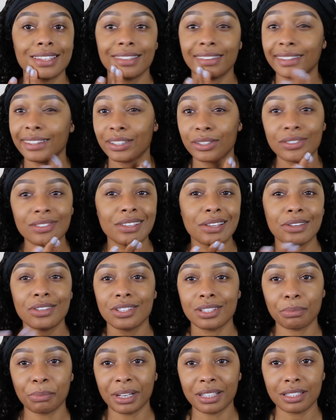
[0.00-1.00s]
Literally
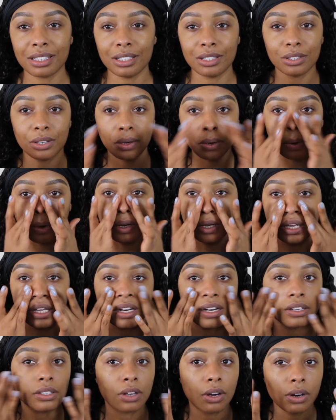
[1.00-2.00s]
just my T-zone, and
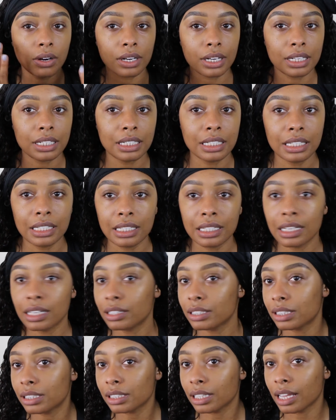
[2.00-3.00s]
it already did
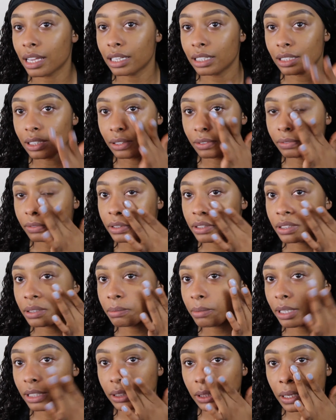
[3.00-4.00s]
a slight difference in
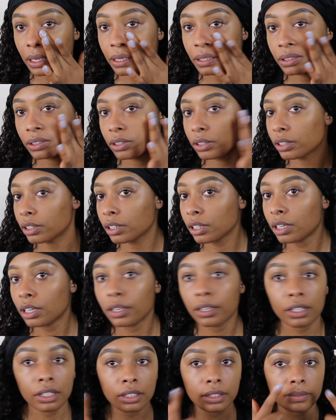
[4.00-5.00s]
my skin. Look,
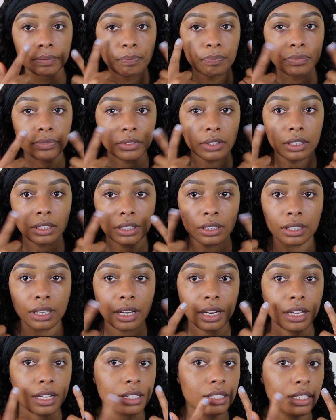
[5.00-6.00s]

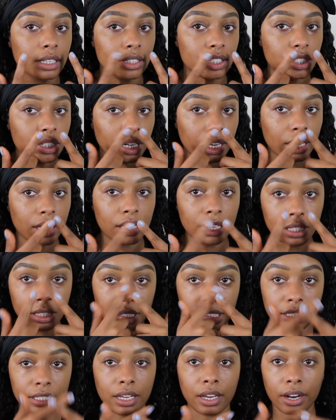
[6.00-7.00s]
that excess shine in
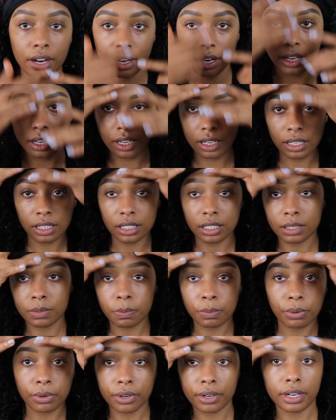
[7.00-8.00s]
this area is
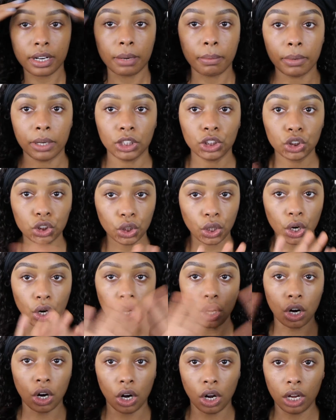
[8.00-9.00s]
pretty much
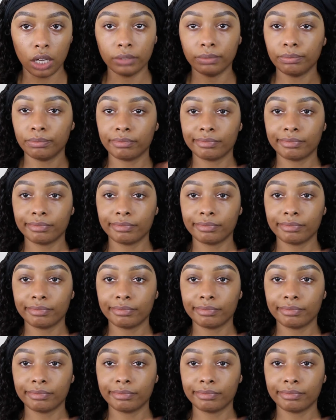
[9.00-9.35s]
gone.